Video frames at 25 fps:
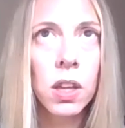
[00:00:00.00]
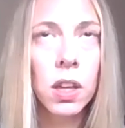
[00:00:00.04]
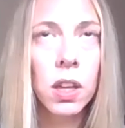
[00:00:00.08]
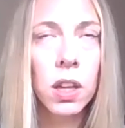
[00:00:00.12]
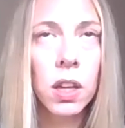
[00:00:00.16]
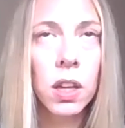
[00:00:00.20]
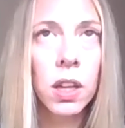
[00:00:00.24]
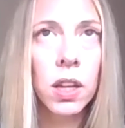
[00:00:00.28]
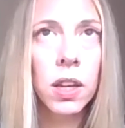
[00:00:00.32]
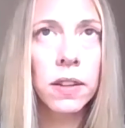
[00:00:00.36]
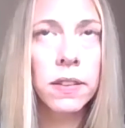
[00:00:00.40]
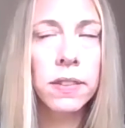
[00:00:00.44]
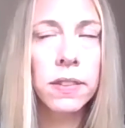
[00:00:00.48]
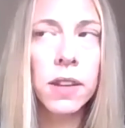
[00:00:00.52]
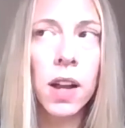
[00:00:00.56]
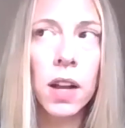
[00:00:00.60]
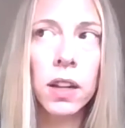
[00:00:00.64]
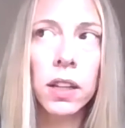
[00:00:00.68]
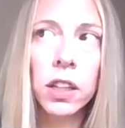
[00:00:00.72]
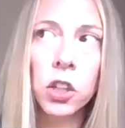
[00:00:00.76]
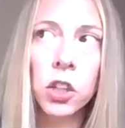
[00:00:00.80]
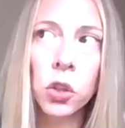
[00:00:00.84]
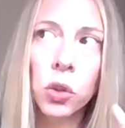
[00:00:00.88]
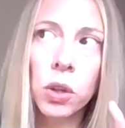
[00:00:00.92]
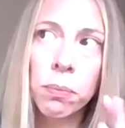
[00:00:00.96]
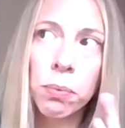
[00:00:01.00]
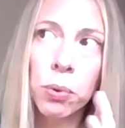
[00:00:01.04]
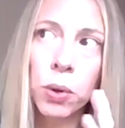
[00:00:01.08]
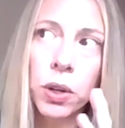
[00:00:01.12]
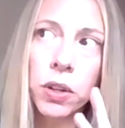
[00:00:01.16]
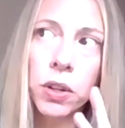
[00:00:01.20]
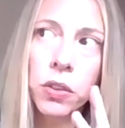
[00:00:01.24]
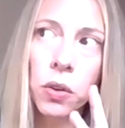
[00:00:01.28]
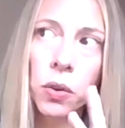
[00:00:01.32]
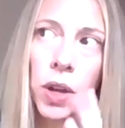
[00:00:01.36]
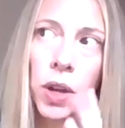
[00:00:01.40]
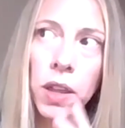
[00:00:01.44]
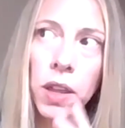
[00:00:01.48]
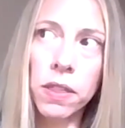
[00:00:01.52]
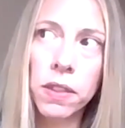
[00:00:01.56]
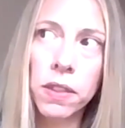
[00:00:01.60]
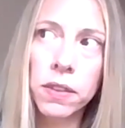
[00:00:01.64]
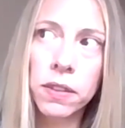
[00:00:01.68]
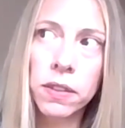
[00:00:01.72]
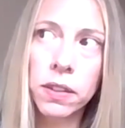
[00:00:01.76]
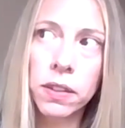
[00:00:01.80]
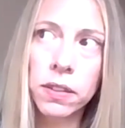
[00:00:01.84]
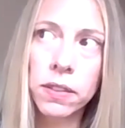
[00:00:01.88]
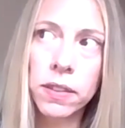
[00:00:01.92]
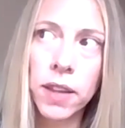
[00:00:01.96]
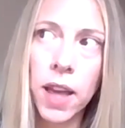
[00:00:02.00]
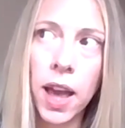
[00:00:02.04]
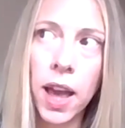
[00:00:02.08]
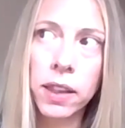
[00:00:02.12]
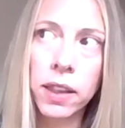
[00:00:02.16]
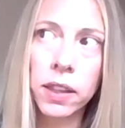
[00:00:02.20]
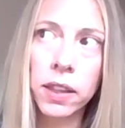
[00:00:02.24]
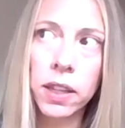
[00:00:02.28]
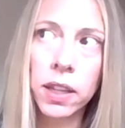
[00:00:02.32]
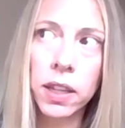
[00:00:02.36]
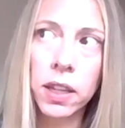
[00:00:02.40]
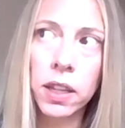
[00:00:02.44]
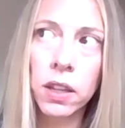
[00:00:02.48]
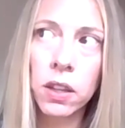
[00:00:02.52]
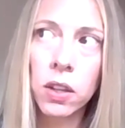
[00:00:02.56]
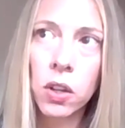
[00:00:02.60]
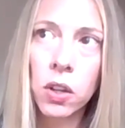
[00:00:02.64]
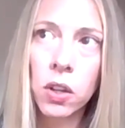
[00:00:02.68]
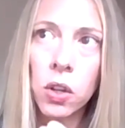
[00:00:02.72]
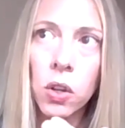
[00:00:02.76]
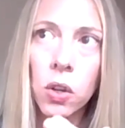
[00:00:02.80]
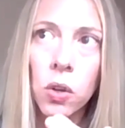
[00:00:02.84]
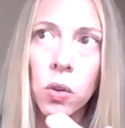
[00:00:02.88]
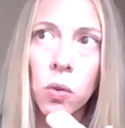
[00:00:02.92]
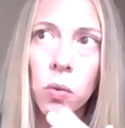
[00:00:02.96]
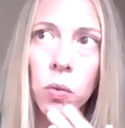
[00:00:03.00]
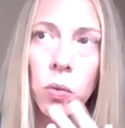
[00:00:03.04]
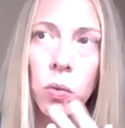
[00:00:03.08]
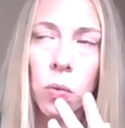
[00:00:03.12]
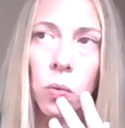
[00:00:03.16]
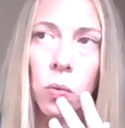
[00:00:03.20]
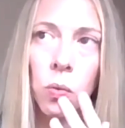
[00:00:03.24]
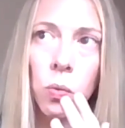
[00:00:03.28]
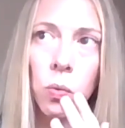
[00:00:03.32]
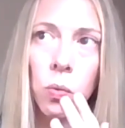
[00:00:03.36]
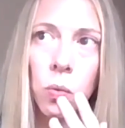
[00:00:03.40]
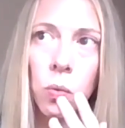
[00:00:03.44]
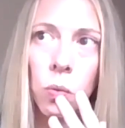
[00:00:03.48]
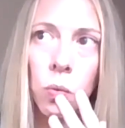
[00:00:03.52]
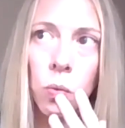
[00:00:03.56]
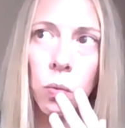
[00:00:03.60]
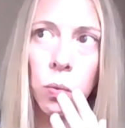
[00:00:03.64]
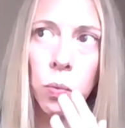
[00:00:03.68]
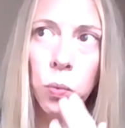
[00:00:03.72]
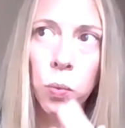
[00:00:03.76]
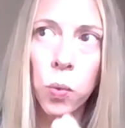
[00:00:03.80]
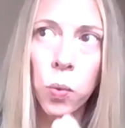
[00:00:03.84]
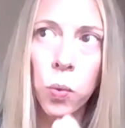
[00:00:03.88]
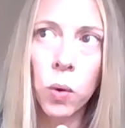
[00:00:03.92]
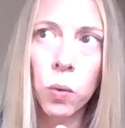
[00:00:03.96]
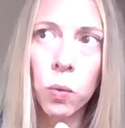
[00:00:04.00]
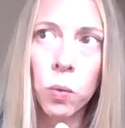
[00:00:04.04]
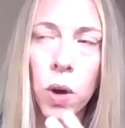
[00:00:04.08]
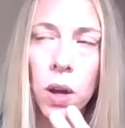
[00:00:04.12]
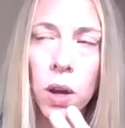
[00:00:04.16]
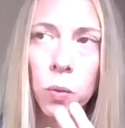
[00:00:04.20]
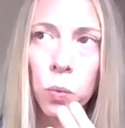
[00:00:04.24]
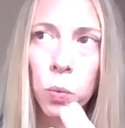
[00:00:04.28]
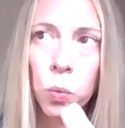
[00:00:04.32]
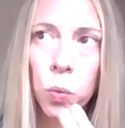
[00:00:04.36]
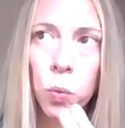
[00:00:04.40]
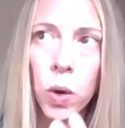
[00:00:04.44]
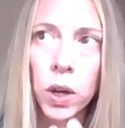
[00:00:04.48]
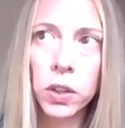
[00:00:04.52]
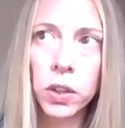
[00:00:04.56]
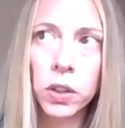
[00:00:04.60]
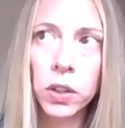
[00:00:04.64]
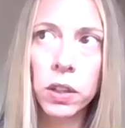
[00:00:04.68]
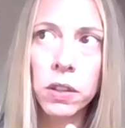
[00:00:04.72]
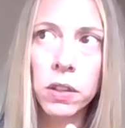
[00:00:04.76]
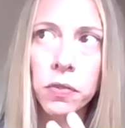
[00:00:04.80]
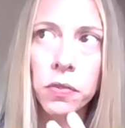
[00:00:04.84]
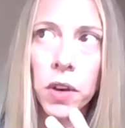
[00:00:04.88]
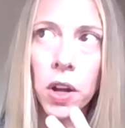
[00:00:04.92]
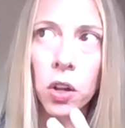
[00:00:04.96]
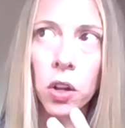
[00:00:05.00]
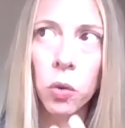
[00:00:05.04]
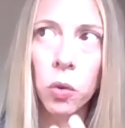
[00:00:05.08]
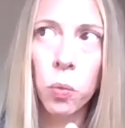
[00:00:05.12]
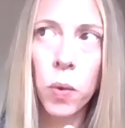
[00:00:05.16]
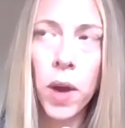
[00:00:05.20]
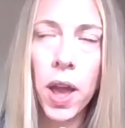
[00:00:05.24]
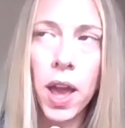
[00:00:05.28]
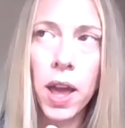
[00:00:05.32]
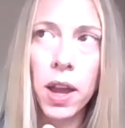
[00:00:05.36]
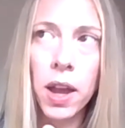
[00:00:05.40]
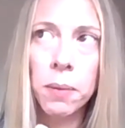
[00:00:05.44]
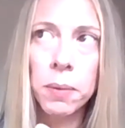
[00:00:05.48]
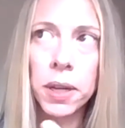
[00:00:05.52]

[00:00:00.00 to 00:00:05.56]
it's not like you can point to, okay, this is exactly what you need to follow when.